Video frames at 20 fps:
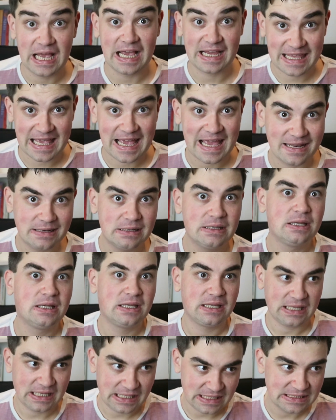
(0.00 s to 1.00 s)
again,
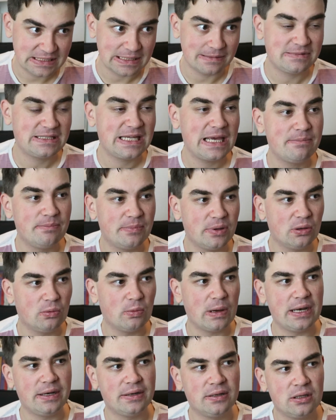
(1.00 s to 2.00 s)
in September,
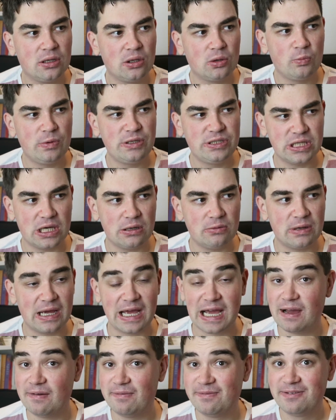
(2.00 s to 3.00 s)
when we don't
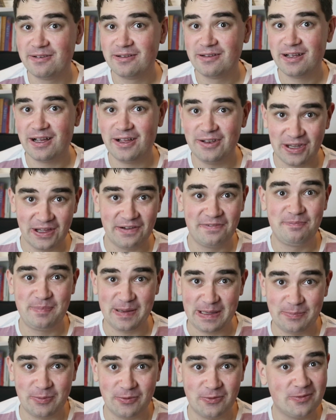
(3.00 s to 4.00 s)
have
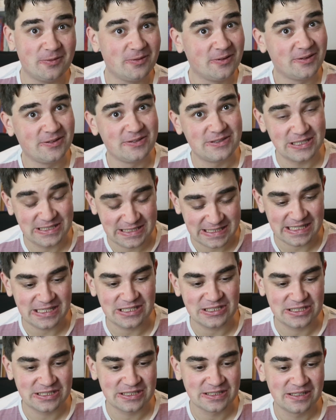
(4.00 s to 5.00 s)
enough people to
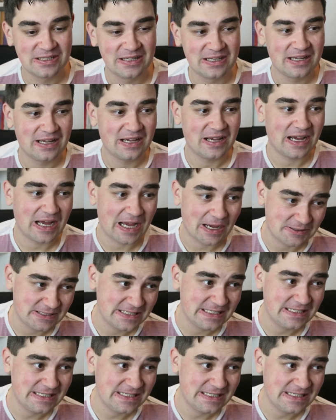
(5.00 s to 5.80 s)
teach our